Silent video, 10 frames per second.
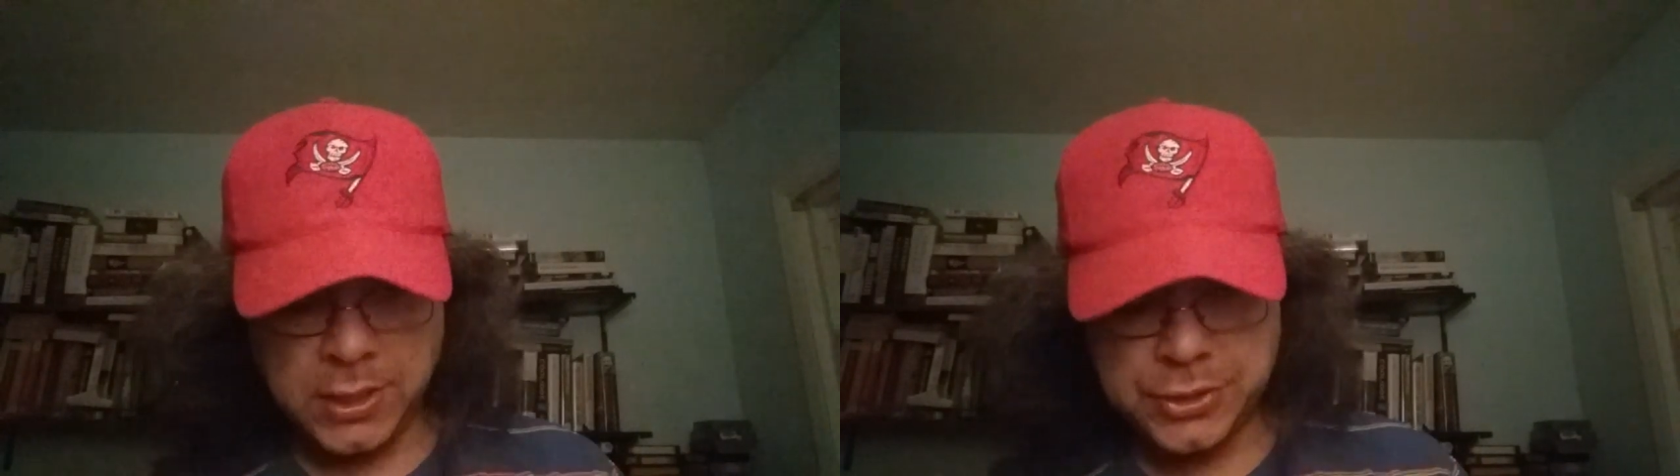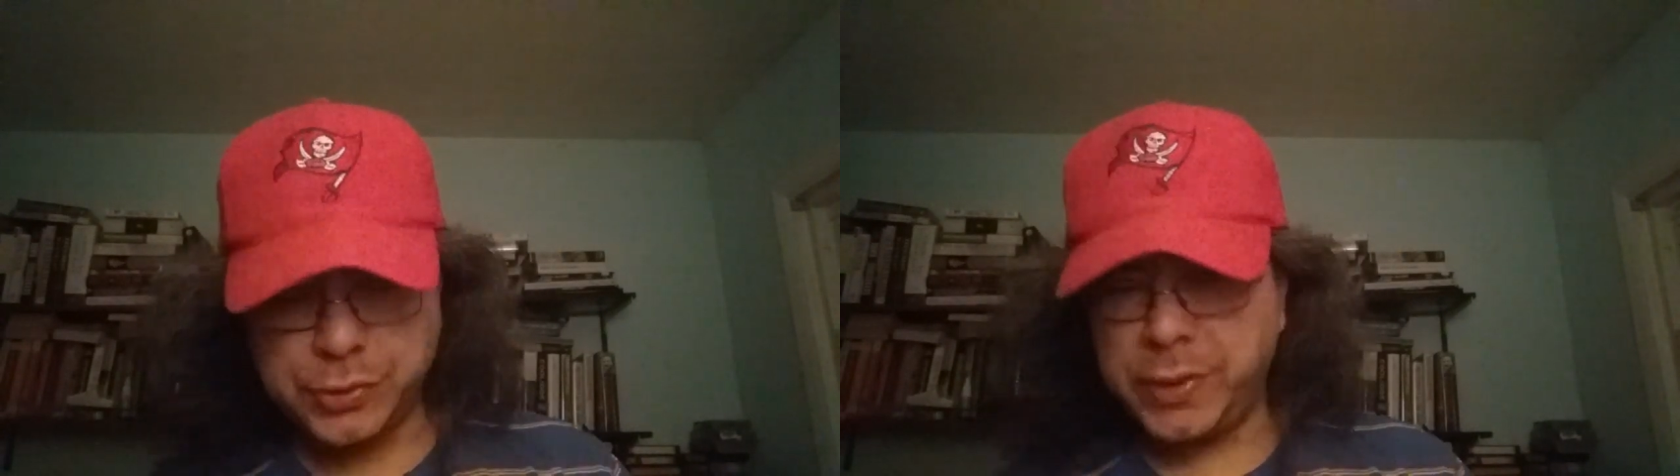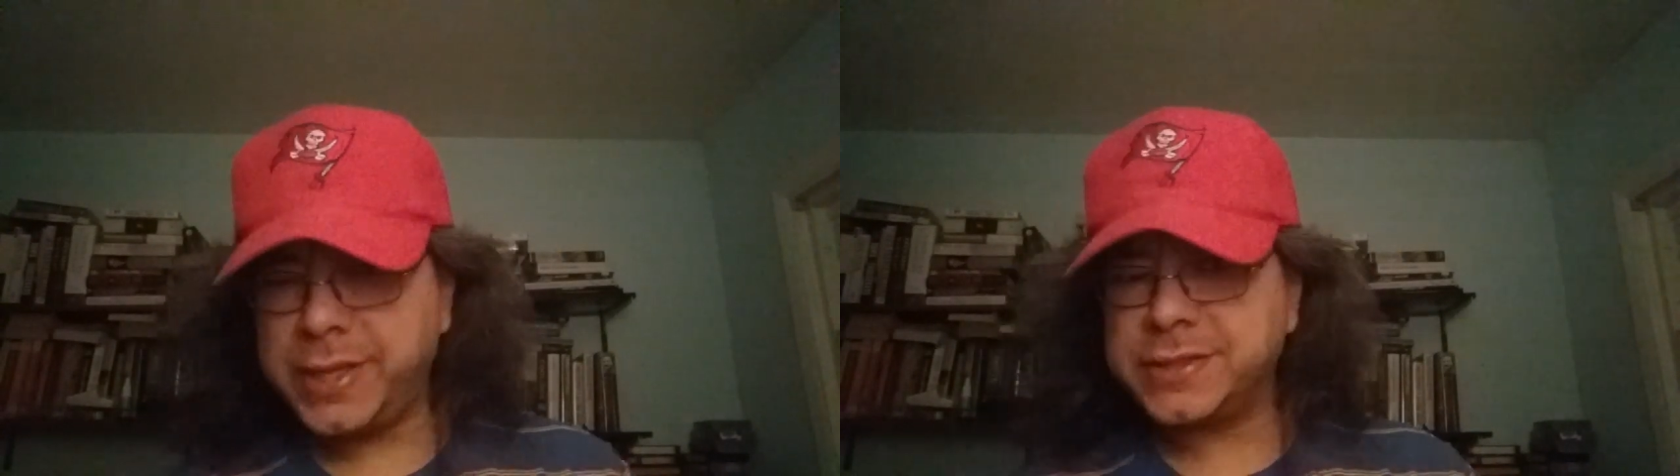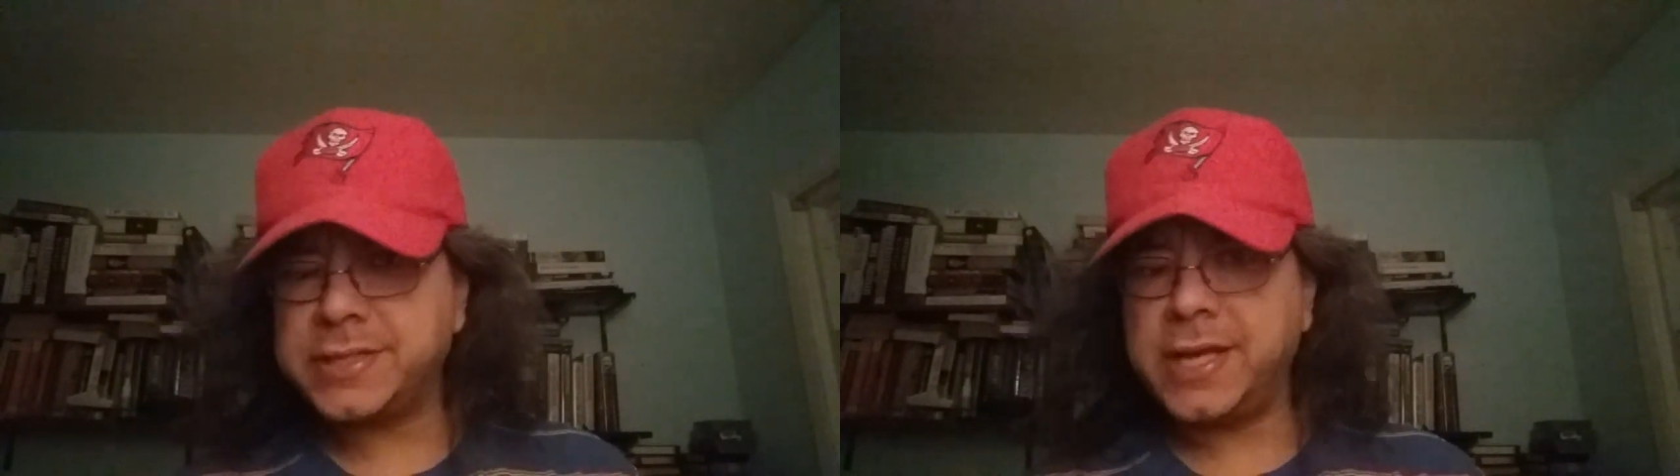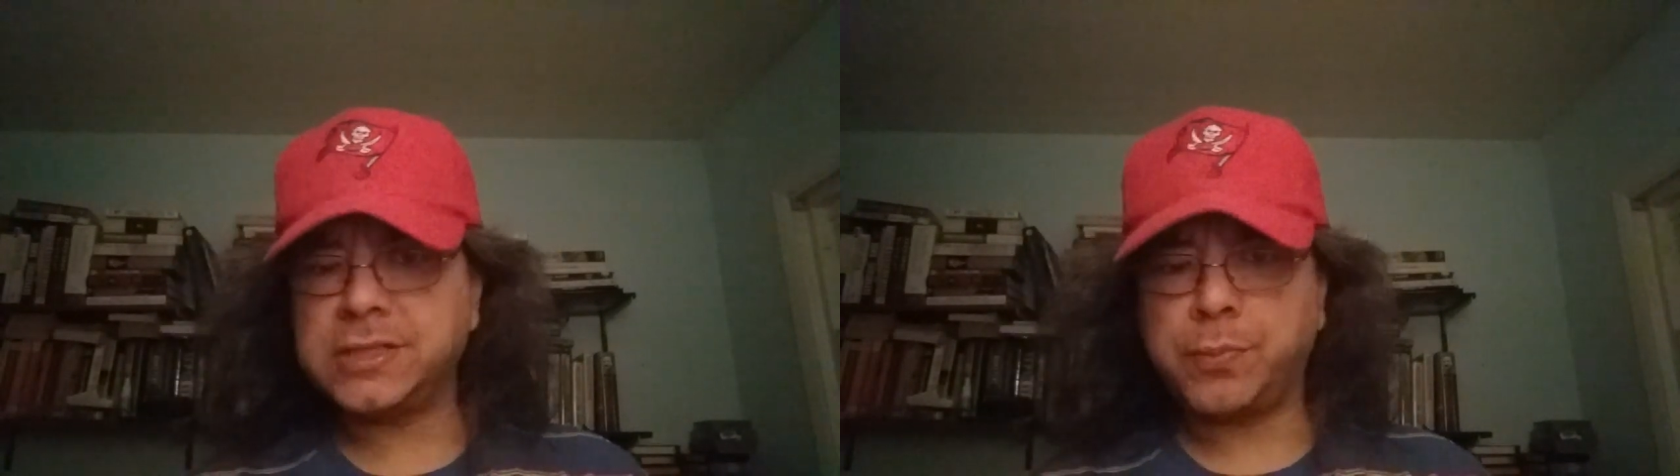So he can
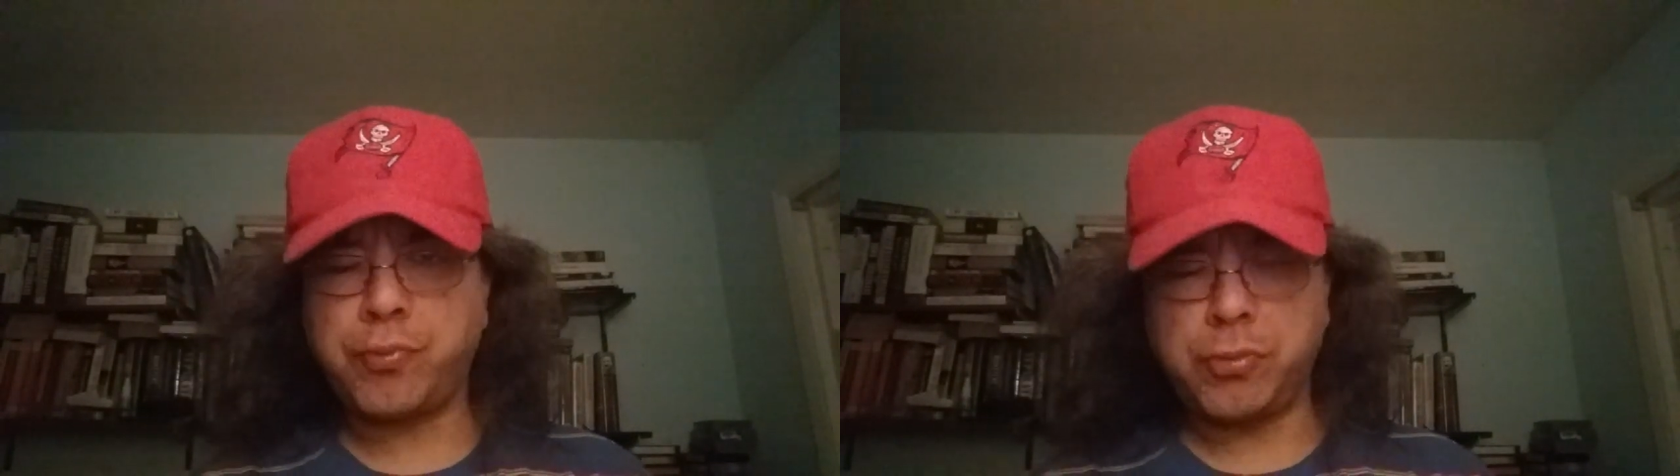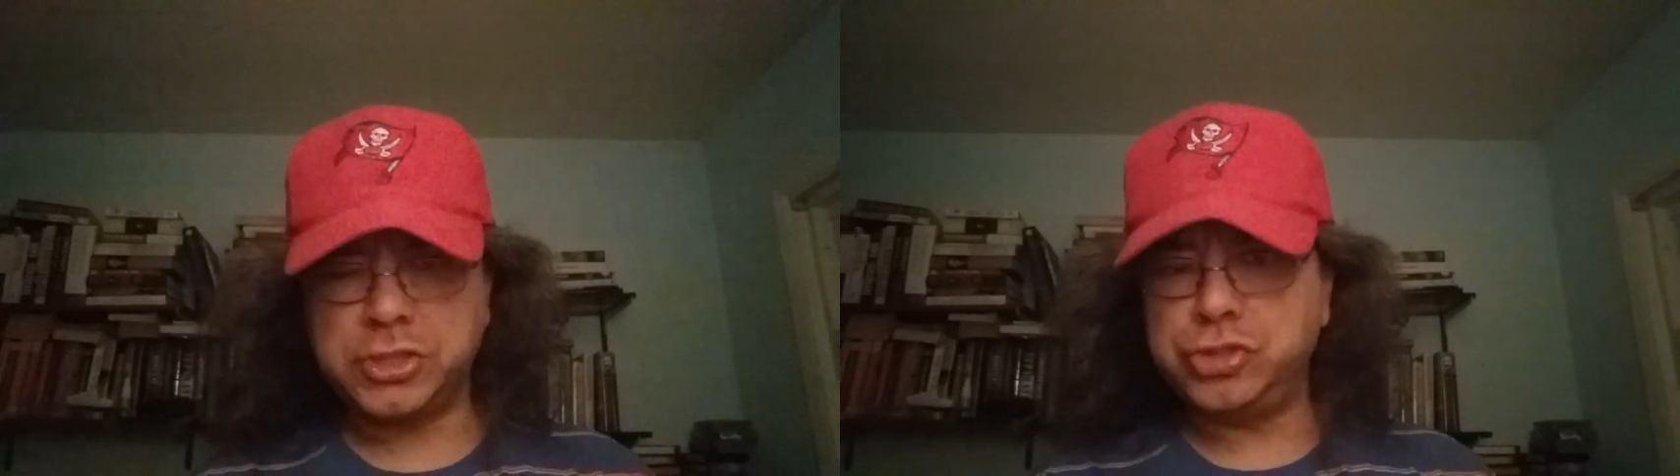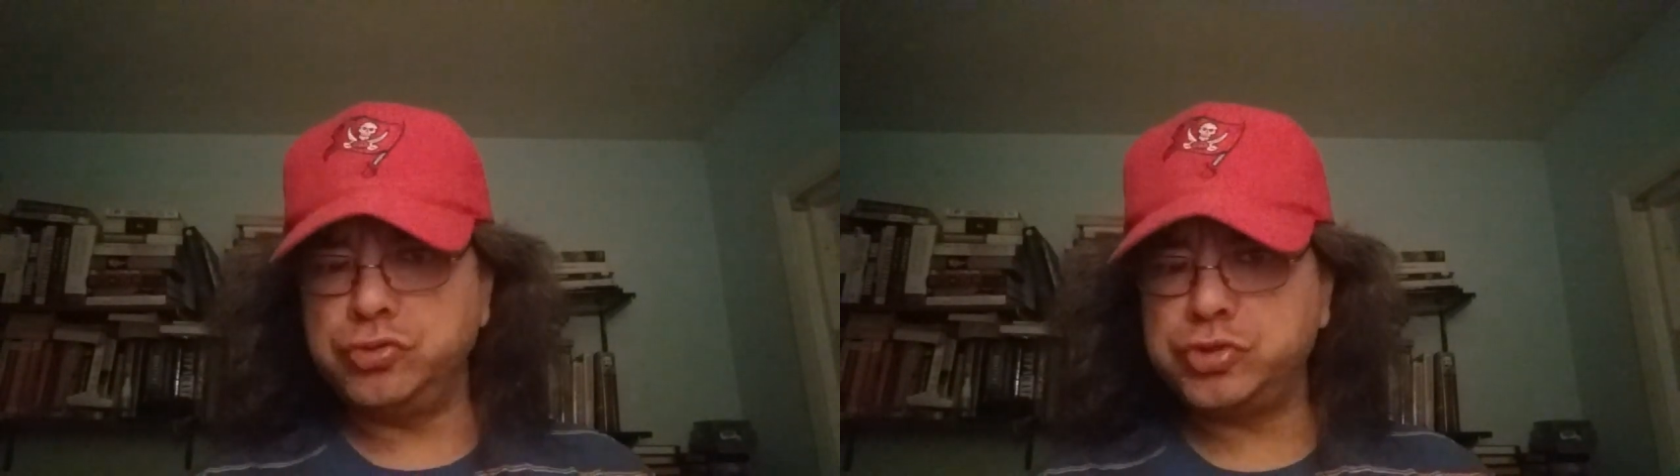take to